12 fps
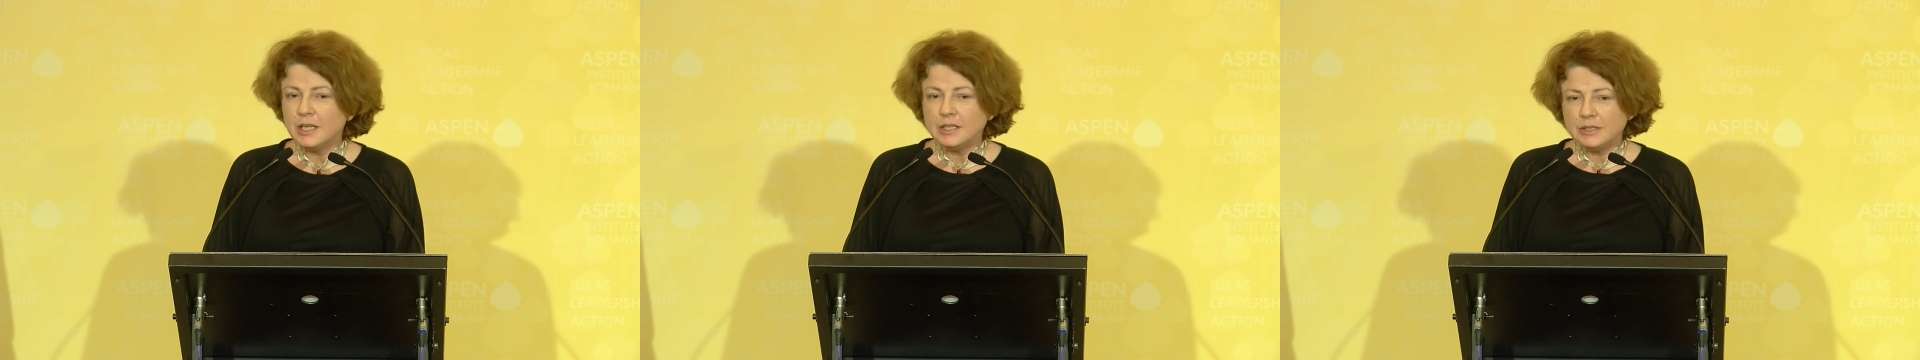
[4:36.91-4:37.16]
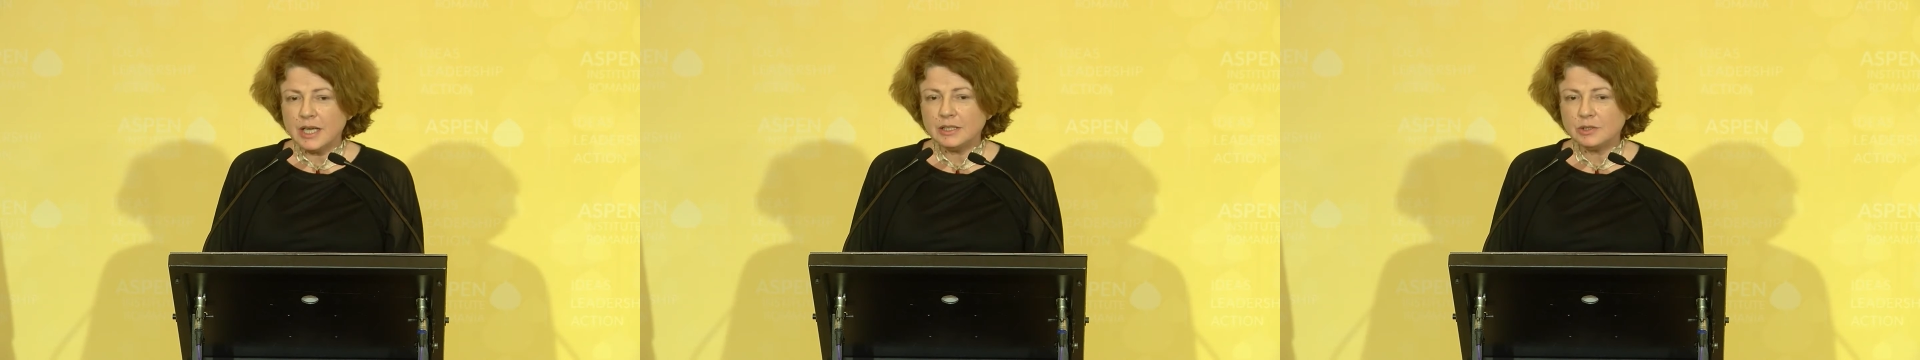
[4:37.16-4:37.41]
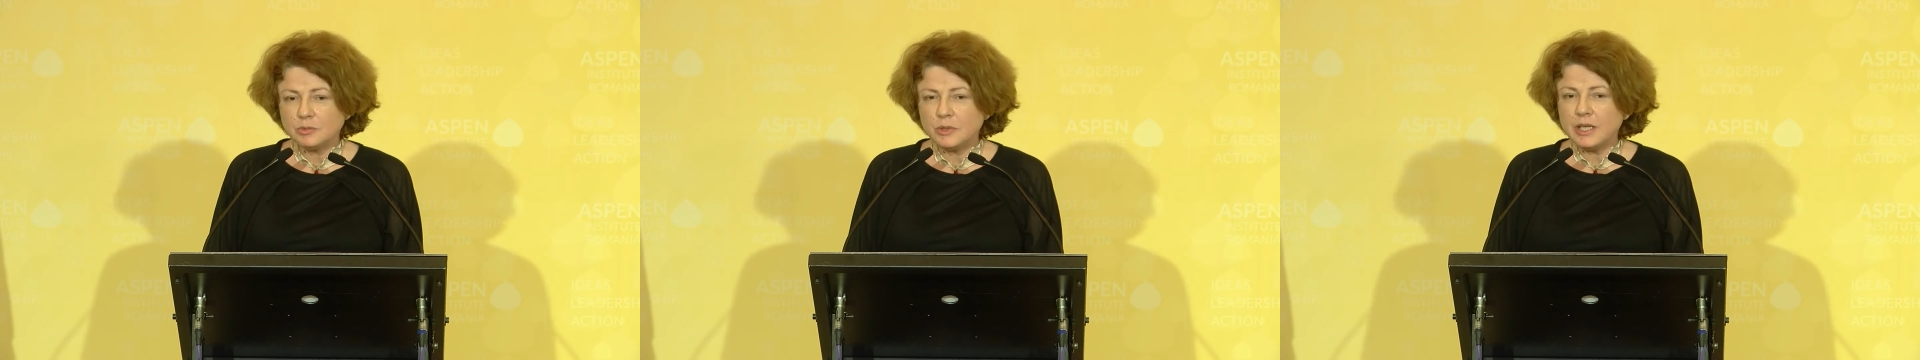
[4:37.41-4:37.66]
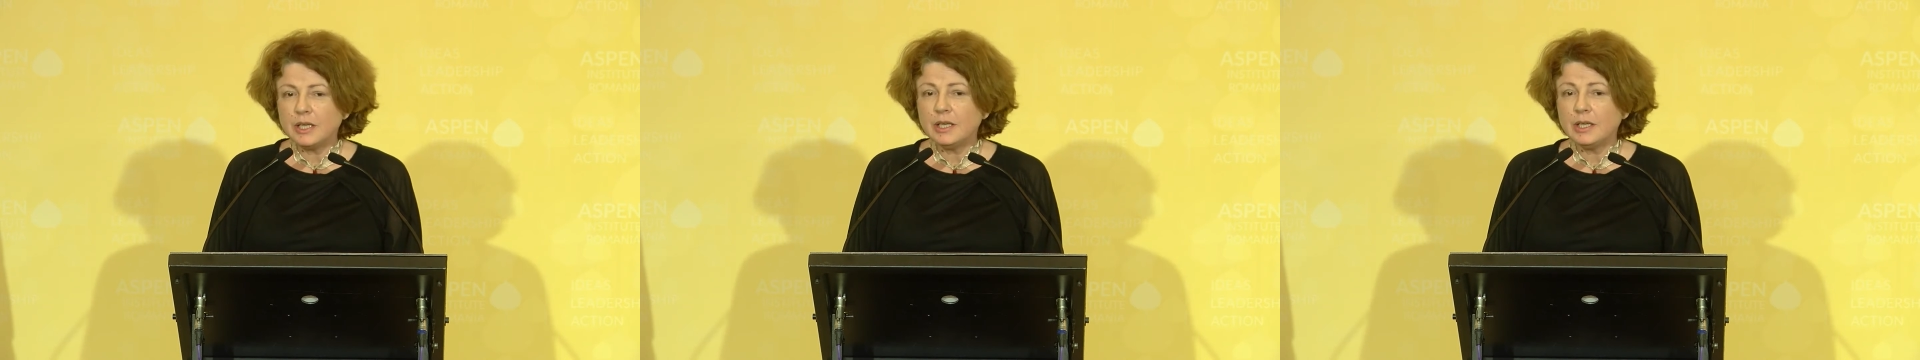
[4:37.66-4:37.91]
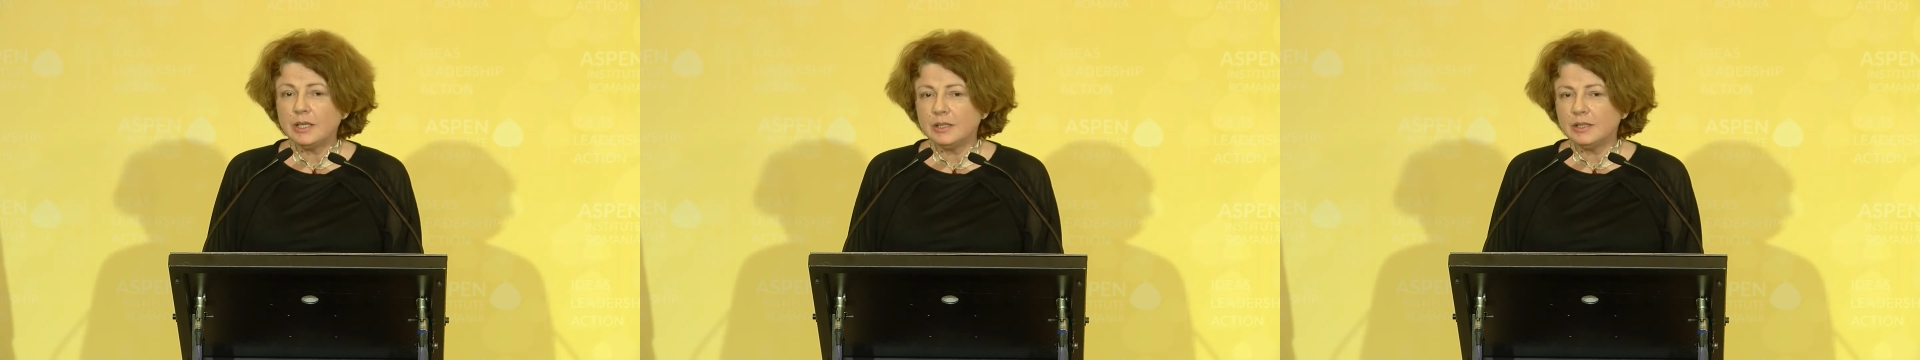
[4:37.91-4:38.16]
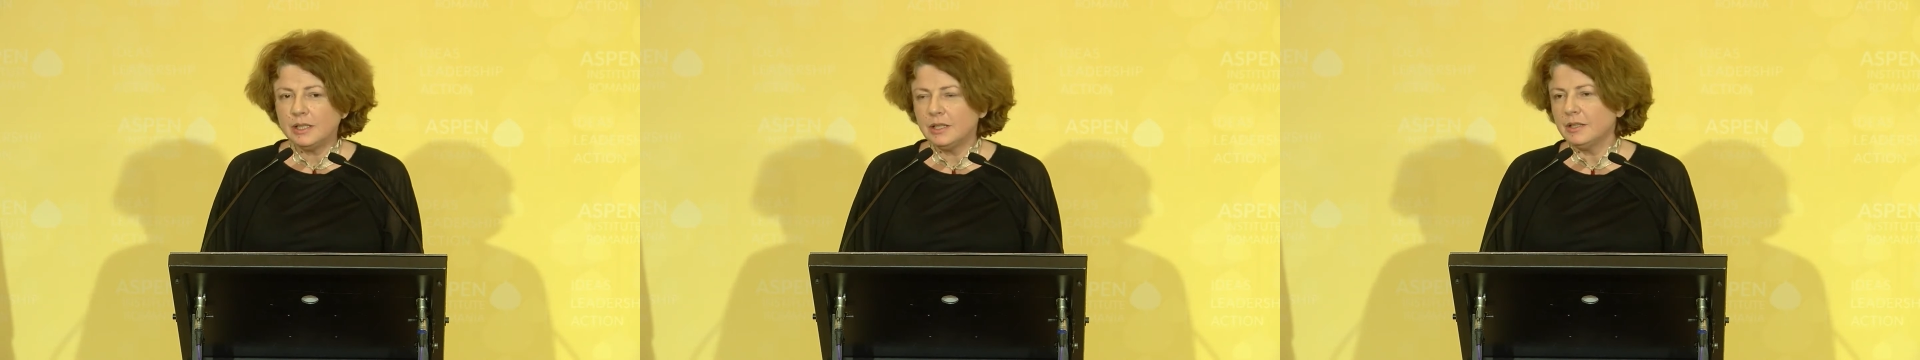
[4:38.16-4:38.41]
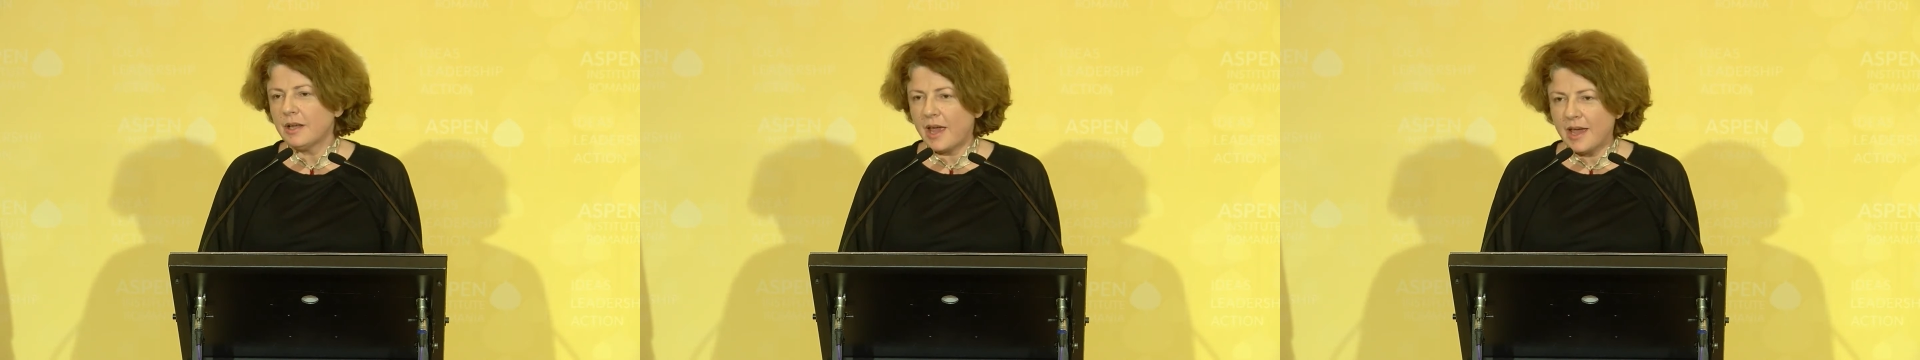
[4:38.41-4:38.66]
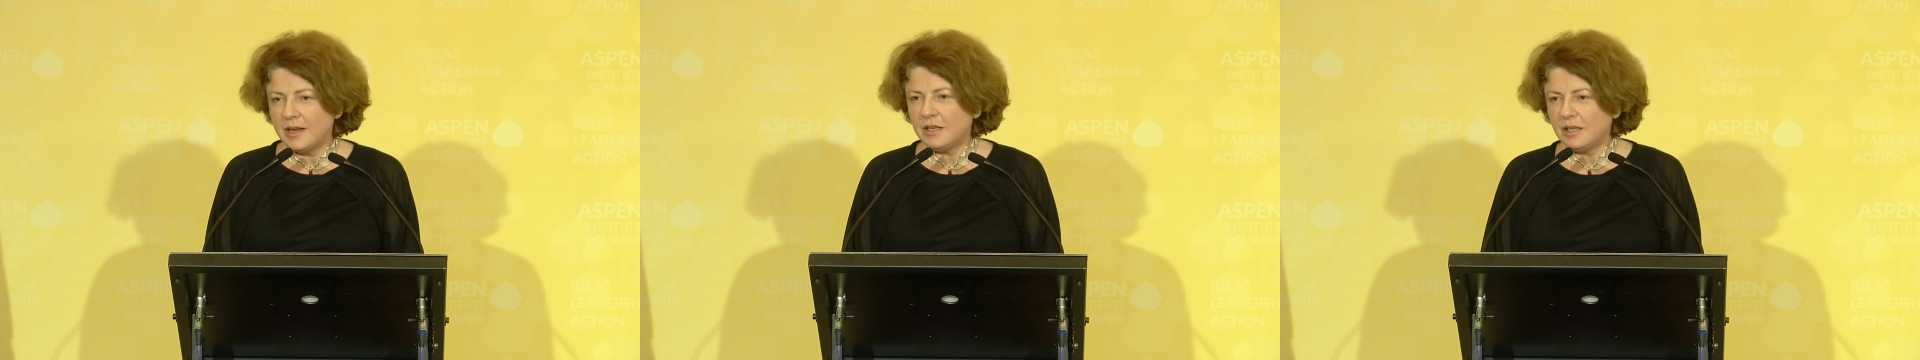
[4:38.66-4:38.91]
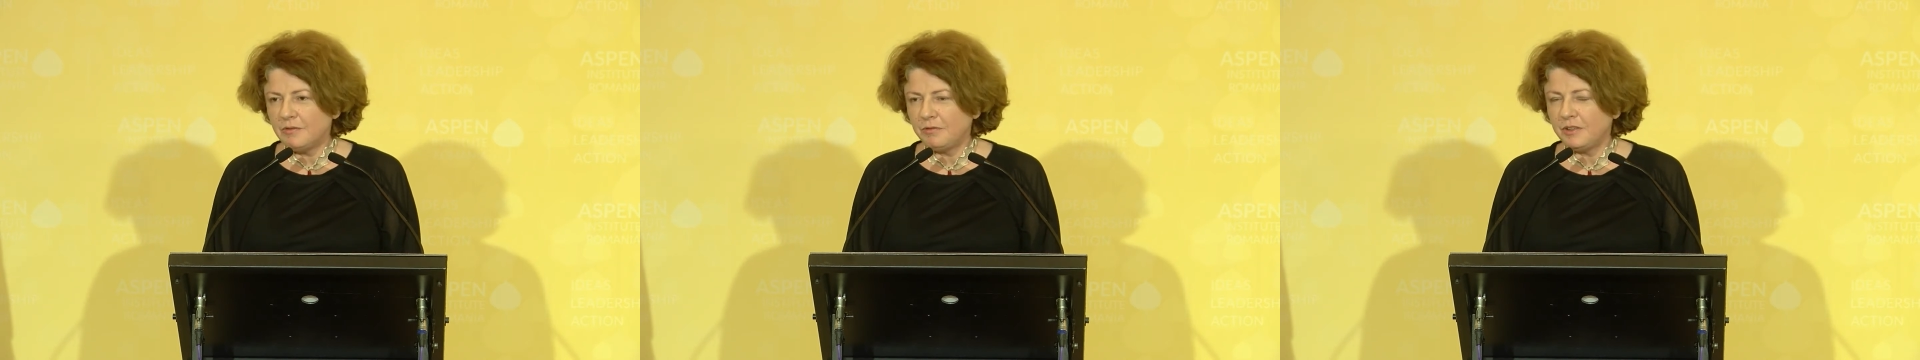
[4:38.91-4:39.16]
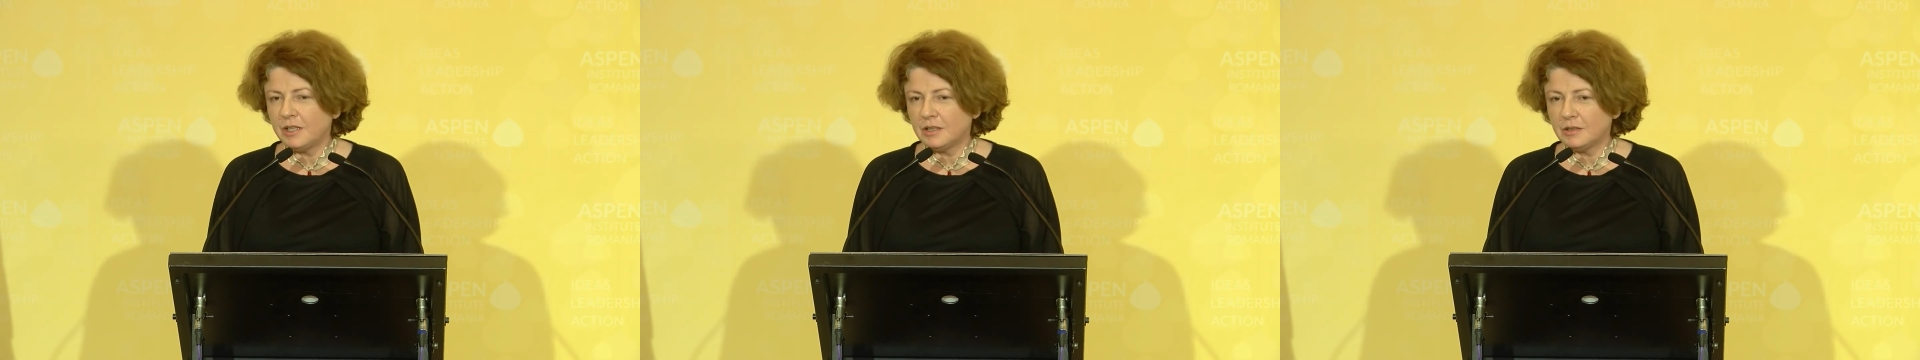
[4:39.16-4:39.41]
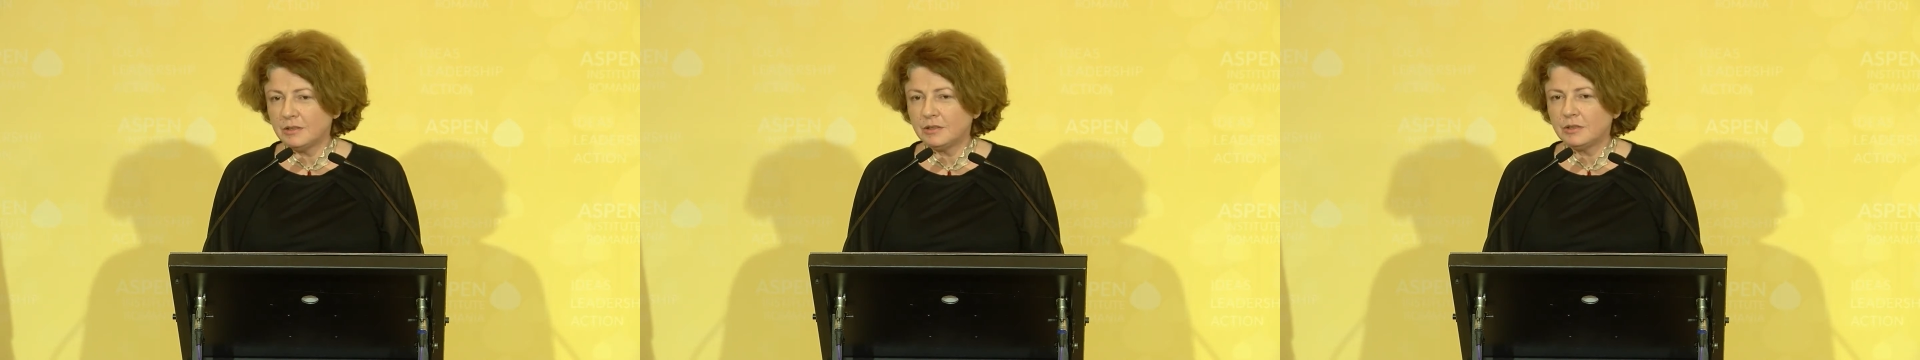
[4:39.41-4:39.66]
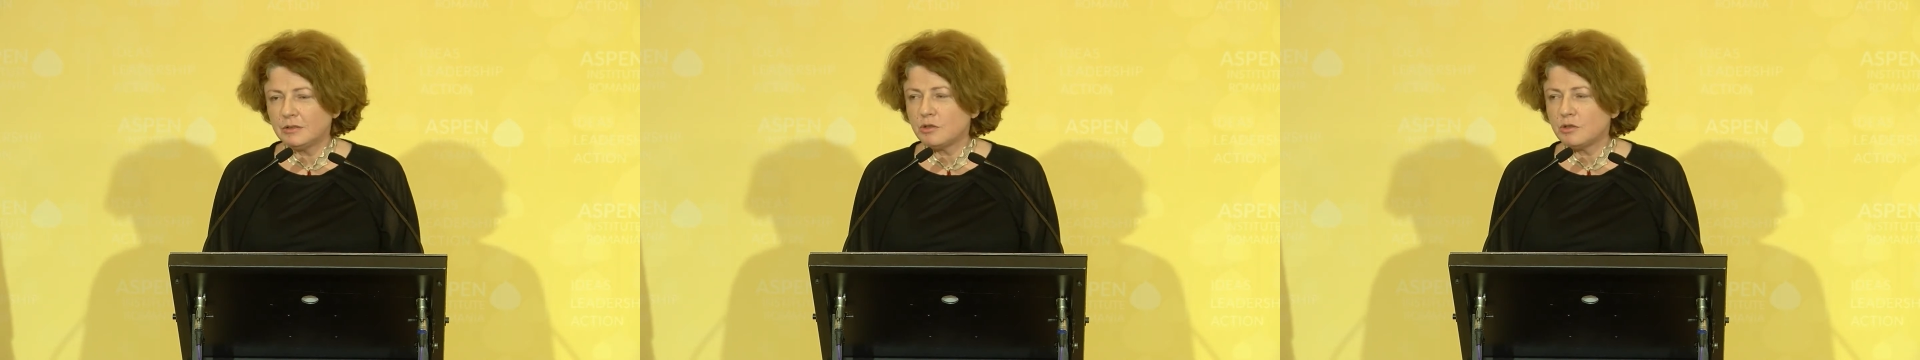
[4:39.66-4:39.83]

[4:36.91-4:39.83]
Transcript: that we in any field